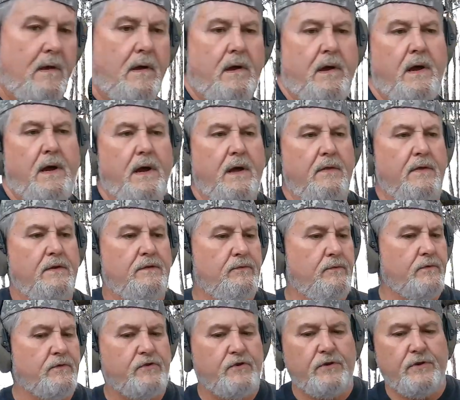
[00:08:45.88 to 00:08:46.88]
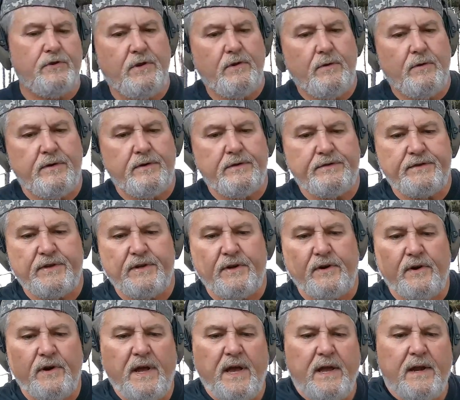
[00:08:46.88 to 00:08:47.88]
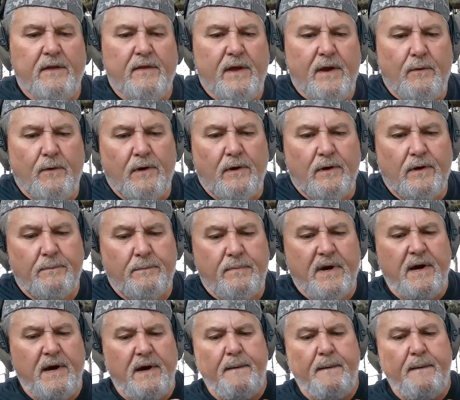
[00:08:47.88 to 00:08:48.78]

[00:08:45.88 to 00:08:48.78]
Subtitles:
Alright, this one should go in the center. How did that one look, Pa?